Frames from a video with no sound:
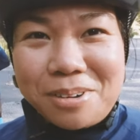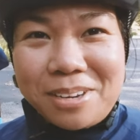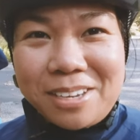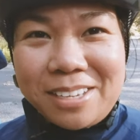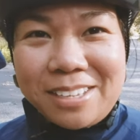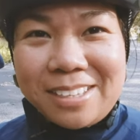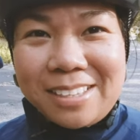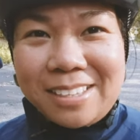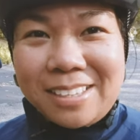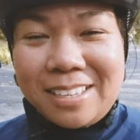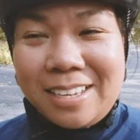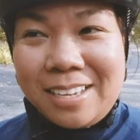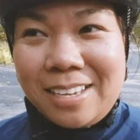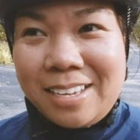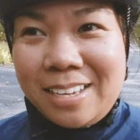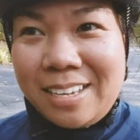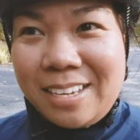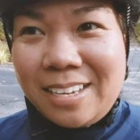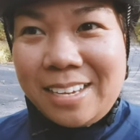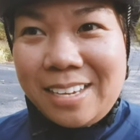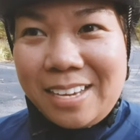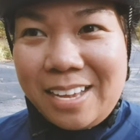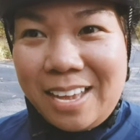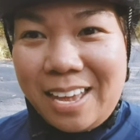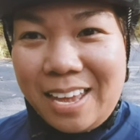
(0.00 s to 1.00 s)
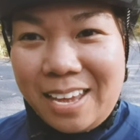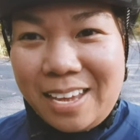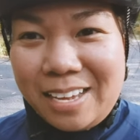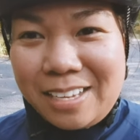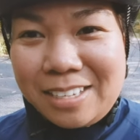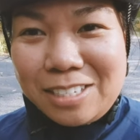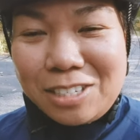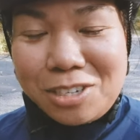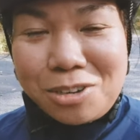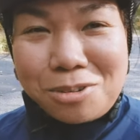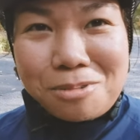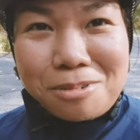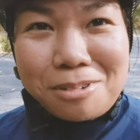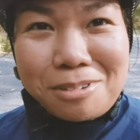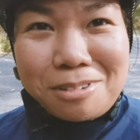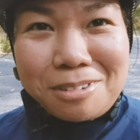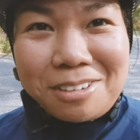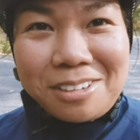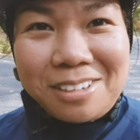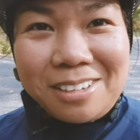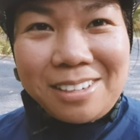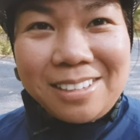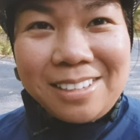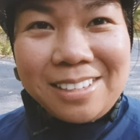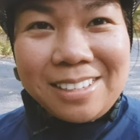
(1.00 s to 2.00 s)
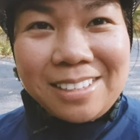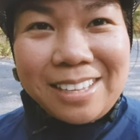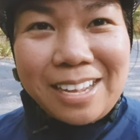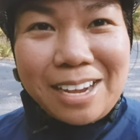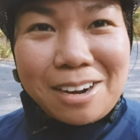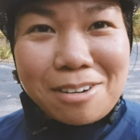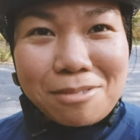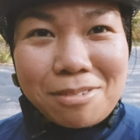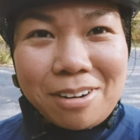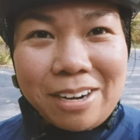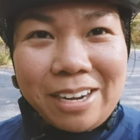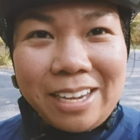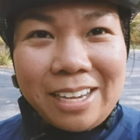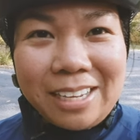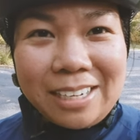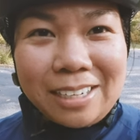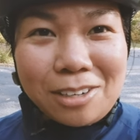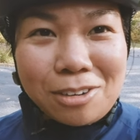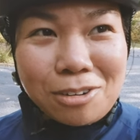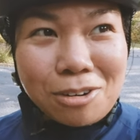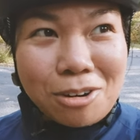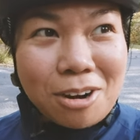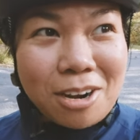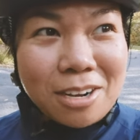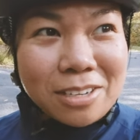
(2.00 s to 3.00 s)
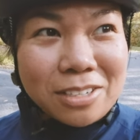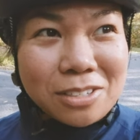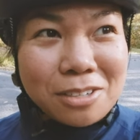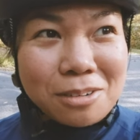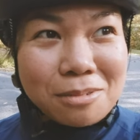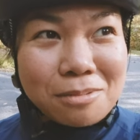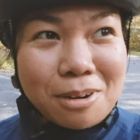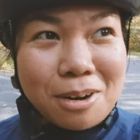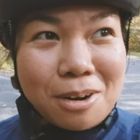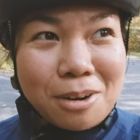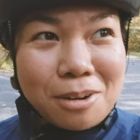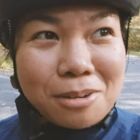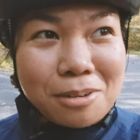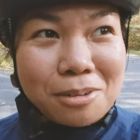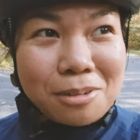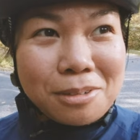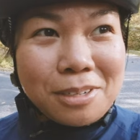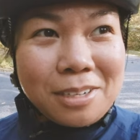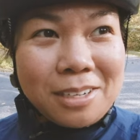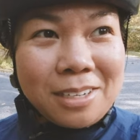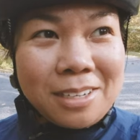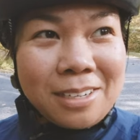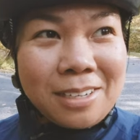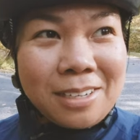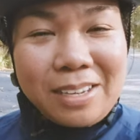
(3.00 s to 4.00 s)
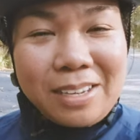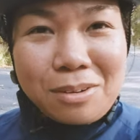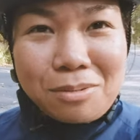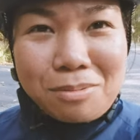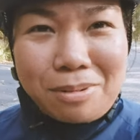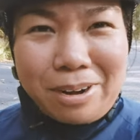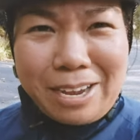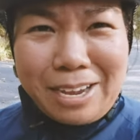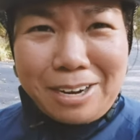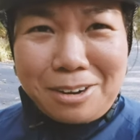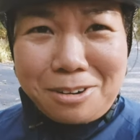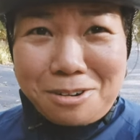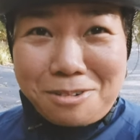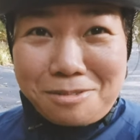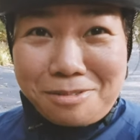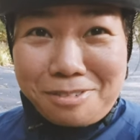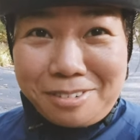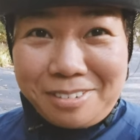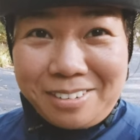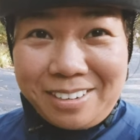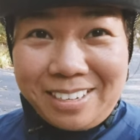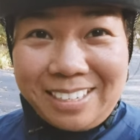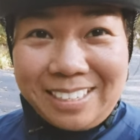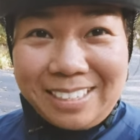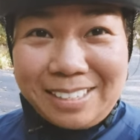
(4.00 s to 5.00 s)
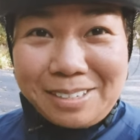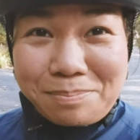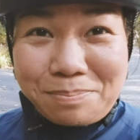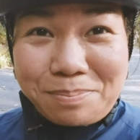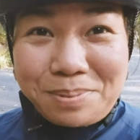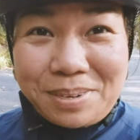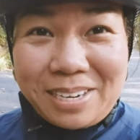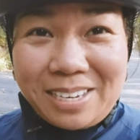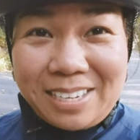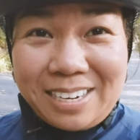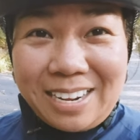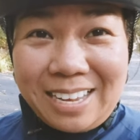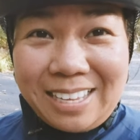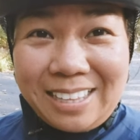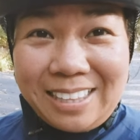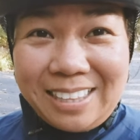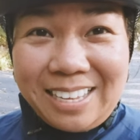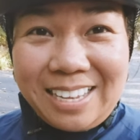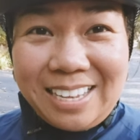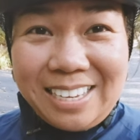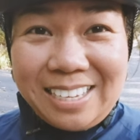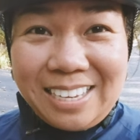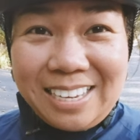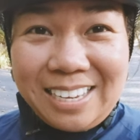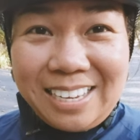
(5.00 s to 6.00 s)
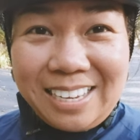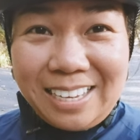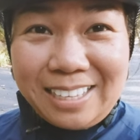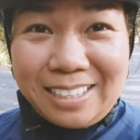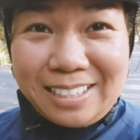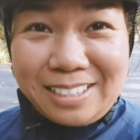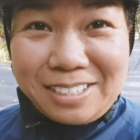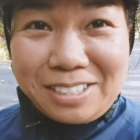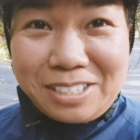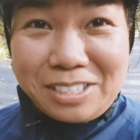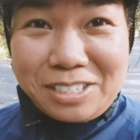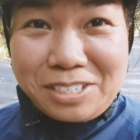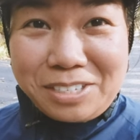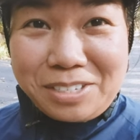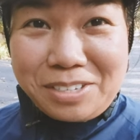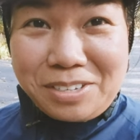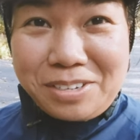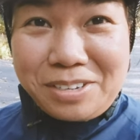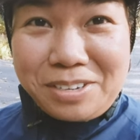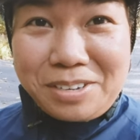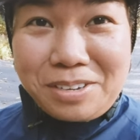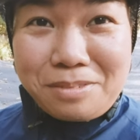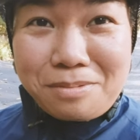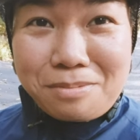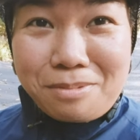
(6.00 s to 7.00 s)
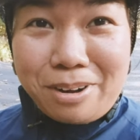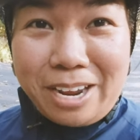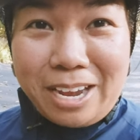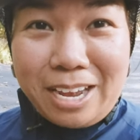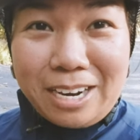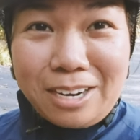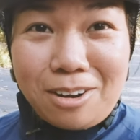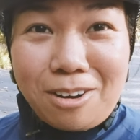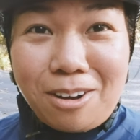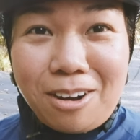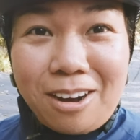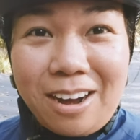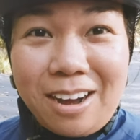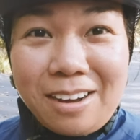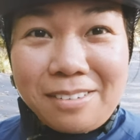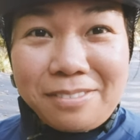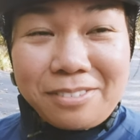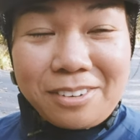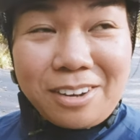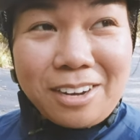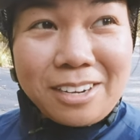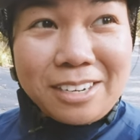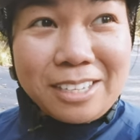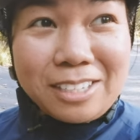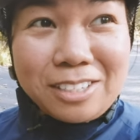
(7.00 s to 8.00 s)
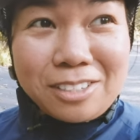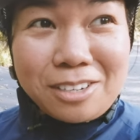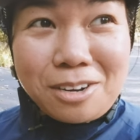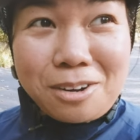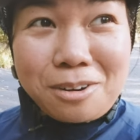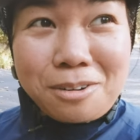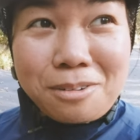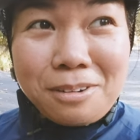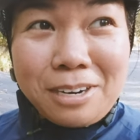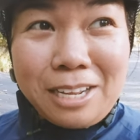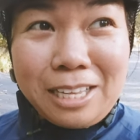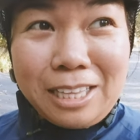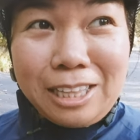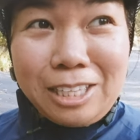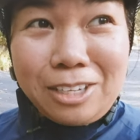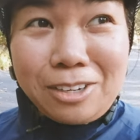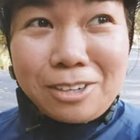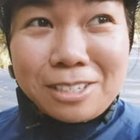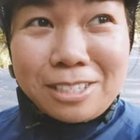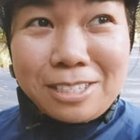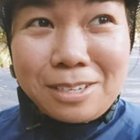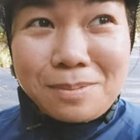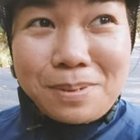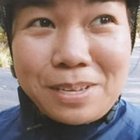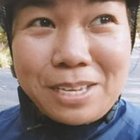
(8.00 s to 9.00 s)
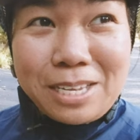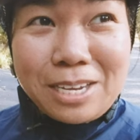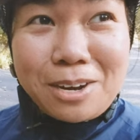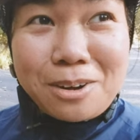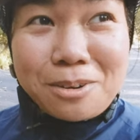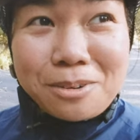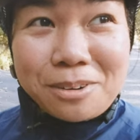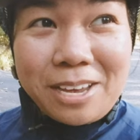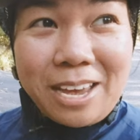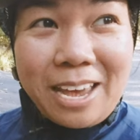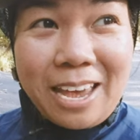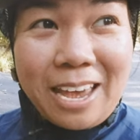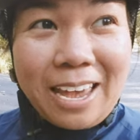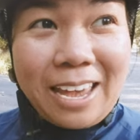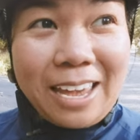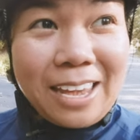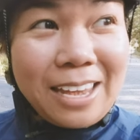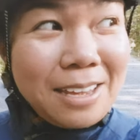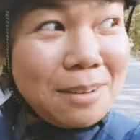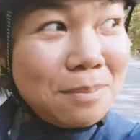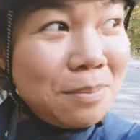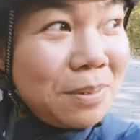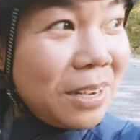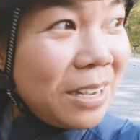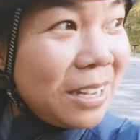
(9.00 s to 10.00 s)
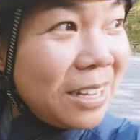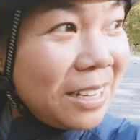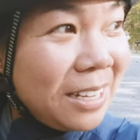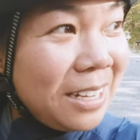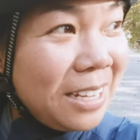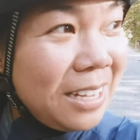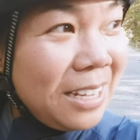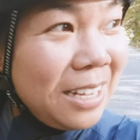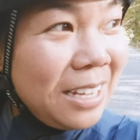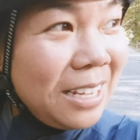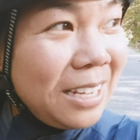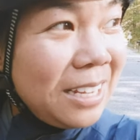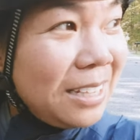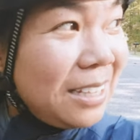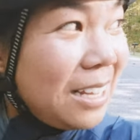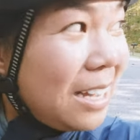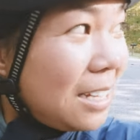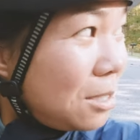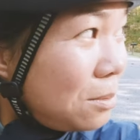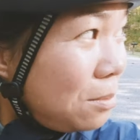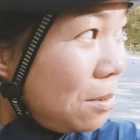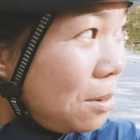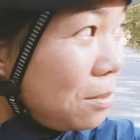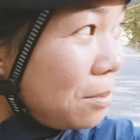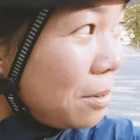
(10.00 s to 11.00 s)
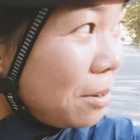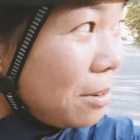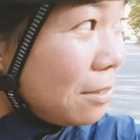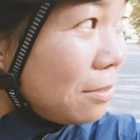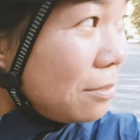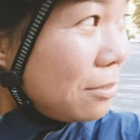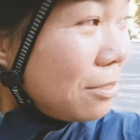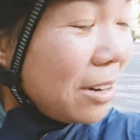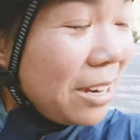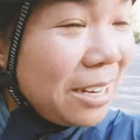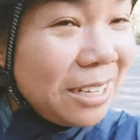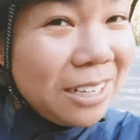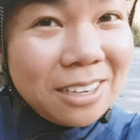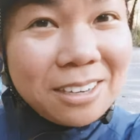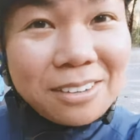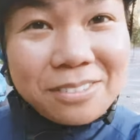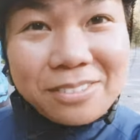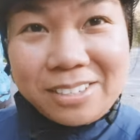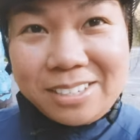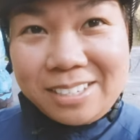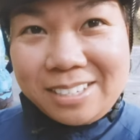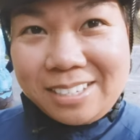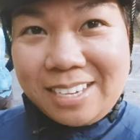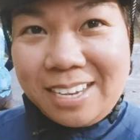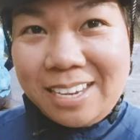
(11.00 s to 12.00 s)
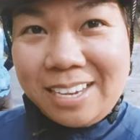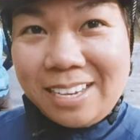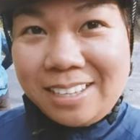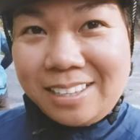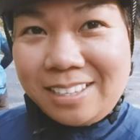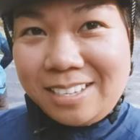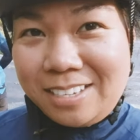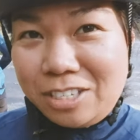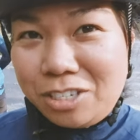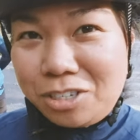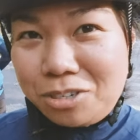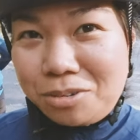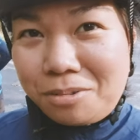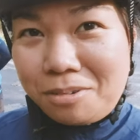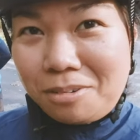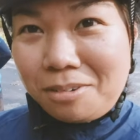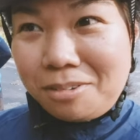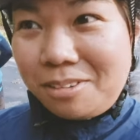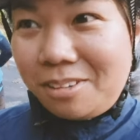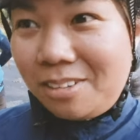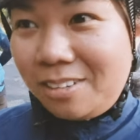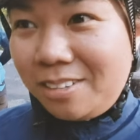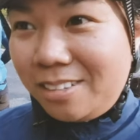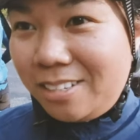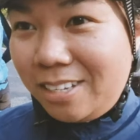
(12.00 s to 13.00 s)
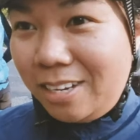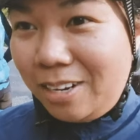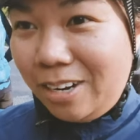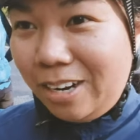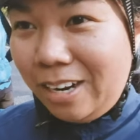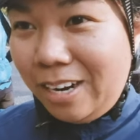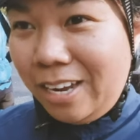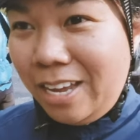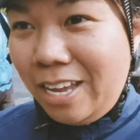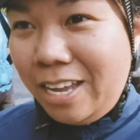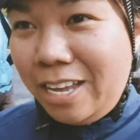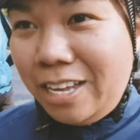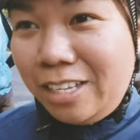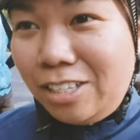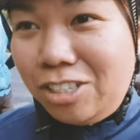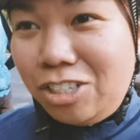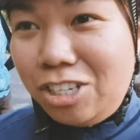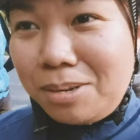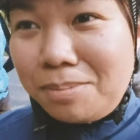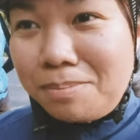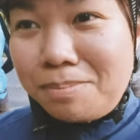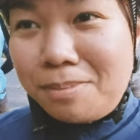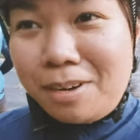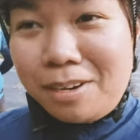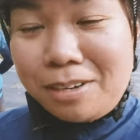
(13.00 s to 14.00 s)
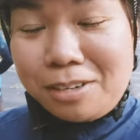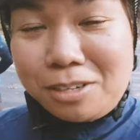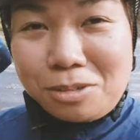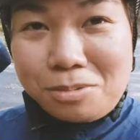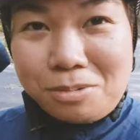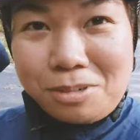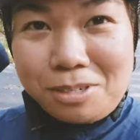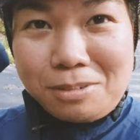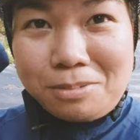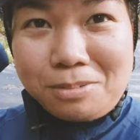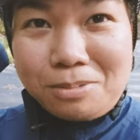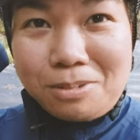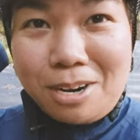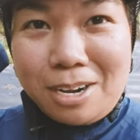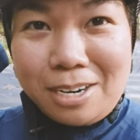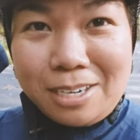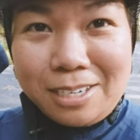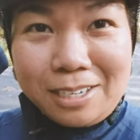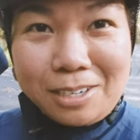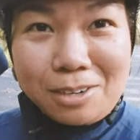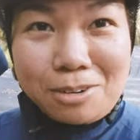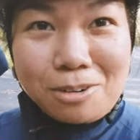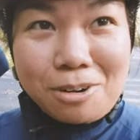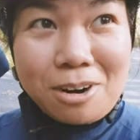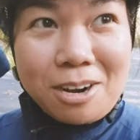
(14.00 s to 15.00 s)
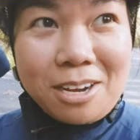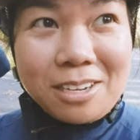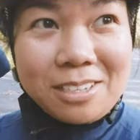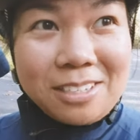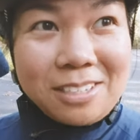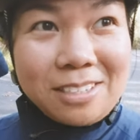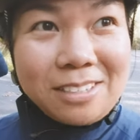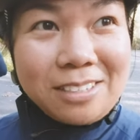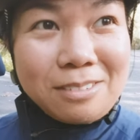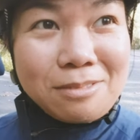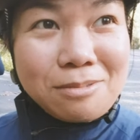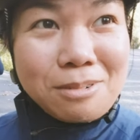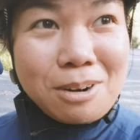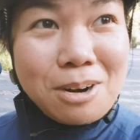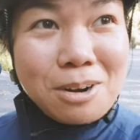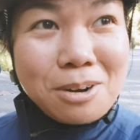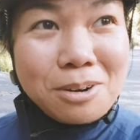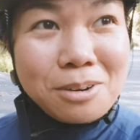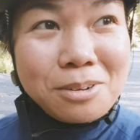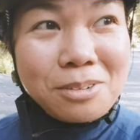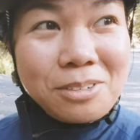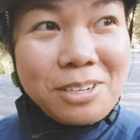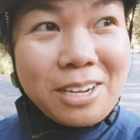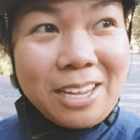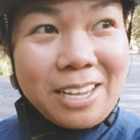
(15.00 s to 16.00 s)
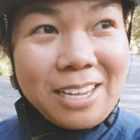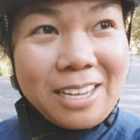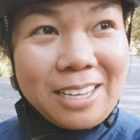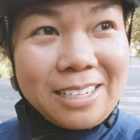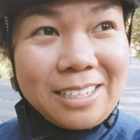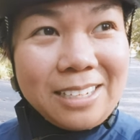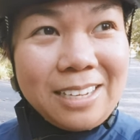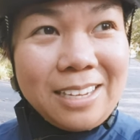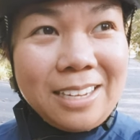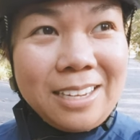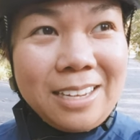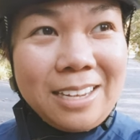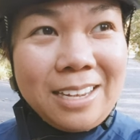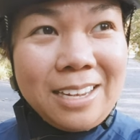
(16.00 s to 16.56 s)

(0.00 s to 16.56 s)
with a squirrel that ran across the road. Ran over it, but I think it's ran off on its own. It looked to be okay, but that's what we're afraid of is these squirrels or chipmunks would run across the road and